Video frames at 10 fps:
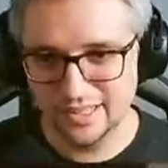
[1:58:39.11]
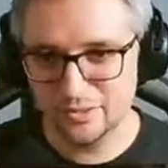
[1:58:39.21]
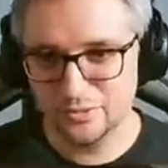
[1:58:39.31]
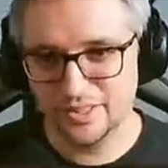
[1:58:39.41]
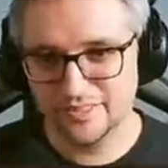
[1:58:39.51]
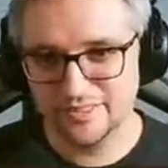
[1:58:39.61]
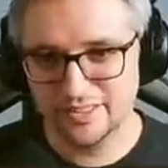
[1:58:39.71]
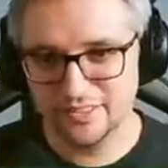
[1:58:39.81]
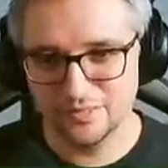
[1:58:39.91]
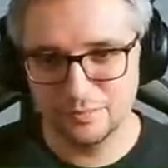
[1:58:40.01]
I already
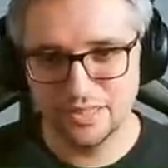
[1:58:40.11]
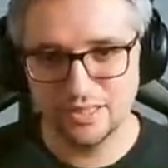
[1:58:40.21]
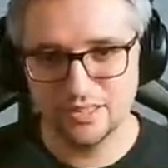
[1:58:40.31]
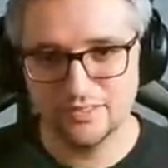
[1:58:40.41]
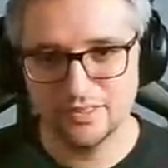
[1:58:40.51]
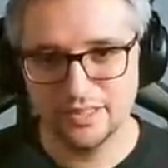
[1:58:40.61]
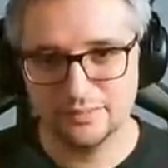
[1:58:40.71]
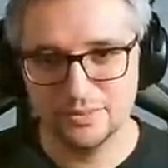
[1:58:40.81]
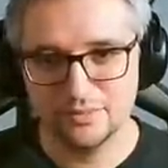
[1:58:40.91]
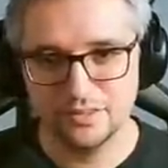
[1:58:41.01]
said it on my last
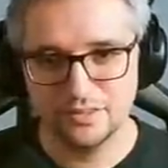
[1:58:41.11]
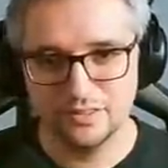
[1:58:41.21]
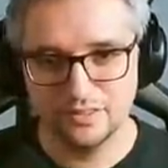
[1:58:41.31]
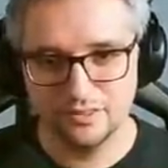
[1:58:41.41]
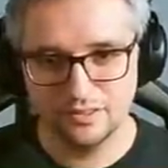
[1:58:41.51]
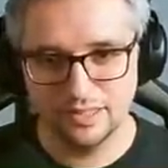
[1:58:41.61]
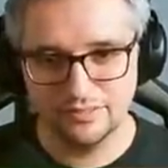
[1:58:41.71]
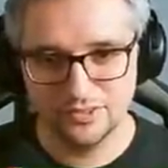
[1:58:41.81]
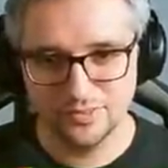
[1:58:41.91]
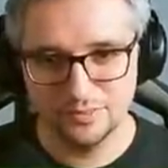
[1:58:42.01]
live uh,
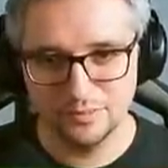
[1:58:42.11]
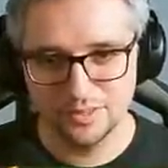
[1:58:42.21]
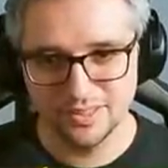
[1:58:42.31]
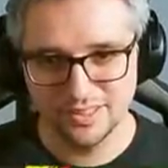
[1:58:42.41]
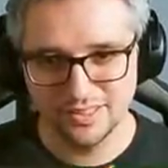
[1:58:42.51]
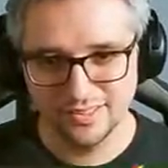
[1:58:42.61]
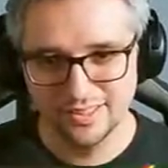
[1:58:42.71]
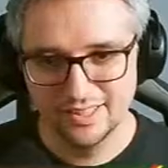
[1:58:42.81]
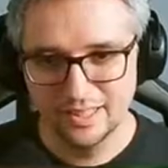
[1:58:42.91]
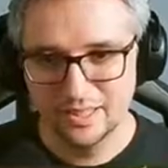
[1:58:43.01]
live stream, but like,
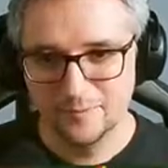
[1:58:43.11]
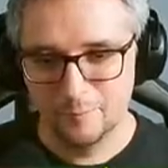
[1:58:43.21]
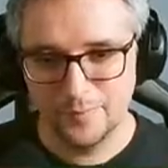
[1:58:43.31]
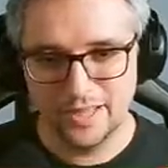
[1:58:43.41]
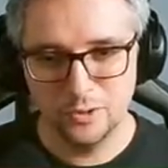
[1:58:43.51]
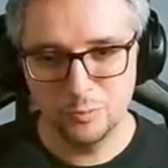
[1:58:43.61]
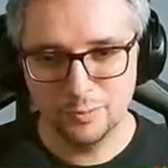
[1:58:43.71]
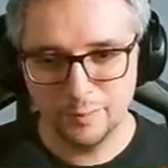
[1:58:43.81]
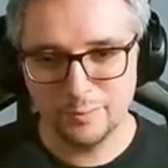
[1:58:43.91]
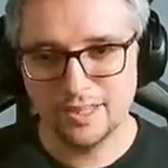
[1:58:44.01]
I hope
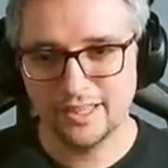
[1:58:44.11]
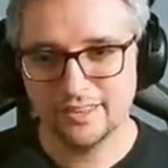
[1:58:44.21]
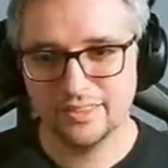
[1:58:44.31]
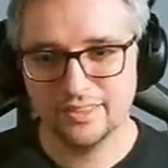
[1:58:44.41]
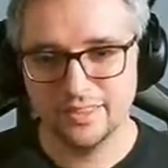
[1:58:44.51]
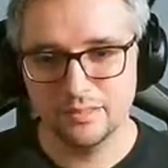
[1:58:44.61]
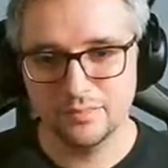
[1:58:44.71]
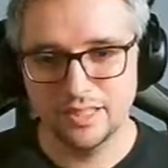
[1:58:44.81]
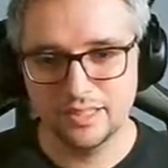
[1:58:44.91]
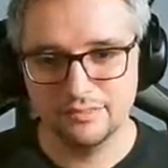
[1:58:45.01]
people like them
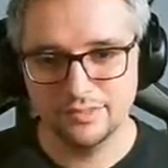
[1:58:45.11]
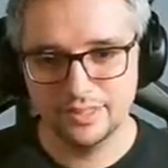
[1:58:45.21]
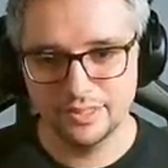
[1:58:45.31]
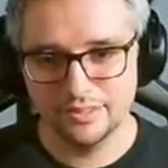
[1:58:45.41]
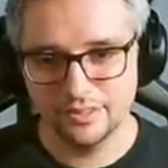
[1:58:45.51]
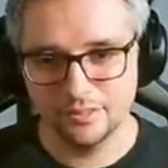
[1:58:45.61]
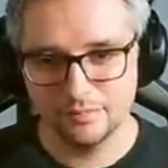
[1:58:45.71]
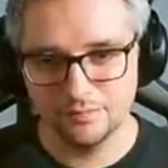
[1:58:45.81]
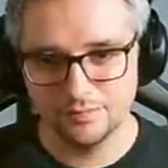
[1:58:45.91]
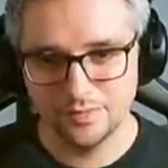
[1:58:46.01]
have a
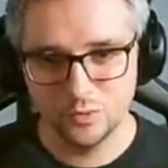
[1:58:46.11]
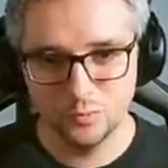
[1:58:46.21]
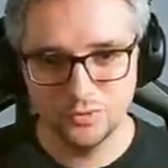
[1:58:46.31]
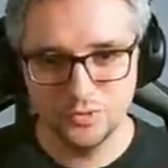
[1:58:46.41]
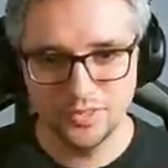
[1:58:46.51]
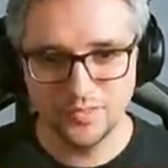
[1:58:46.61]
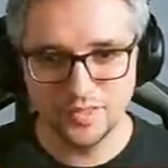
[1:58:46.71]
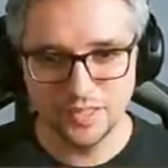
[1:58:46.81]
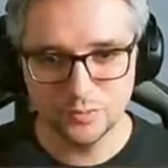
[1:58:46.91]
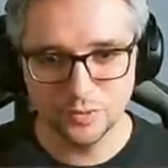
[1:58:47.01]
um,
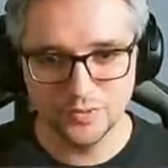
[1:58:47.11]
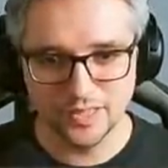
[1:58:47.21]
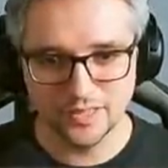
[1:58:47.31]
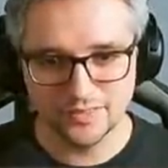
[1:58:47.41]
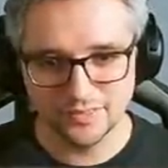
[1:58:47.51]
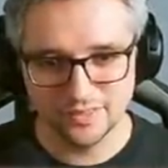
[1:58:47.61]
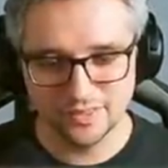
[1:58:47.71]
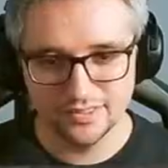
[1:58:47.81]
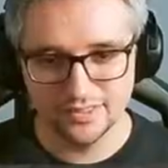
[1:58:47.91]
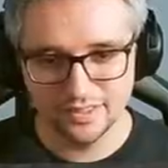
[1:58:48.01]
community hero title,
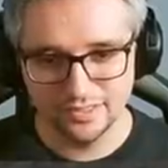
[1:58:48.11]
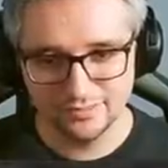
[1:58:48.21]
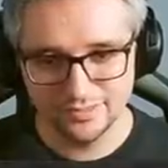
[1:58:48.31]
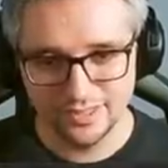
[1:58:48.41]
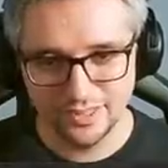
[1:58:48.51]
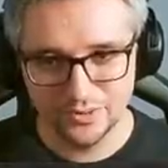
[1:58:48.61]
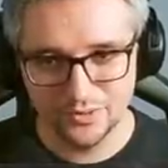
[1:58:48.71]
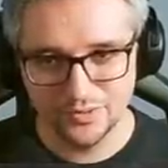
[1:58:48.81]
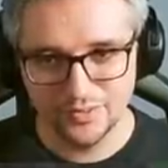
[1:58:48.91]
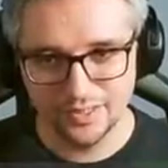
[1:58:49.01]
and if they
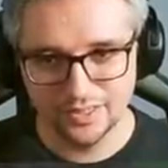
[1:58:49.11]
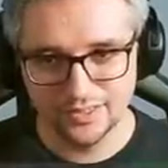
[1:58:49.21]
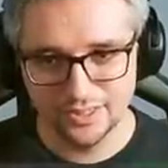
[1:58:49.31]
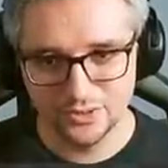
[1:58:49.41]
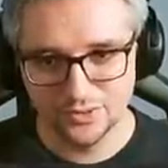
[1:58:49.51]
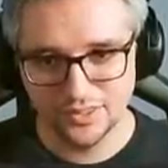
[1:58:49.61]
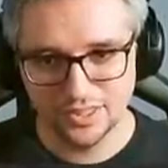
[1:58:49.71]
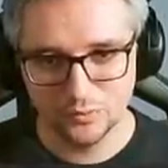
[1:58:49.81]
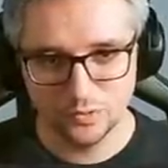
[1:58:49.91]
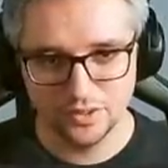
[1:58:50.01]
don't, like, they should
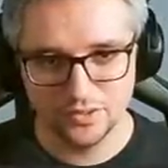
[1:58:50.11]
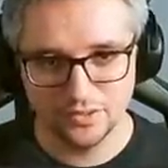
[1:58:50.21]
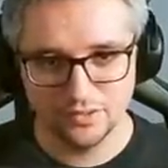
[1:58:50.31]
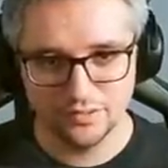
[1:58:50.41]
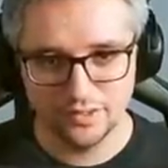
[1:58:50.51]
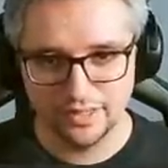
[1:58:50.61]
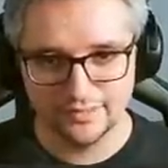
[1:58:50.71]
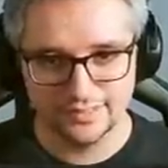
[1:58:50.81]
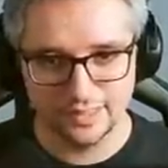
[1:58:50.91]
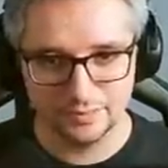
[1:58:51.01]
get one
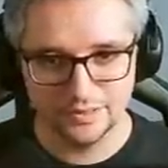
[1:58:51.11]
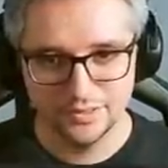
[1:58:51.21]
ASAP.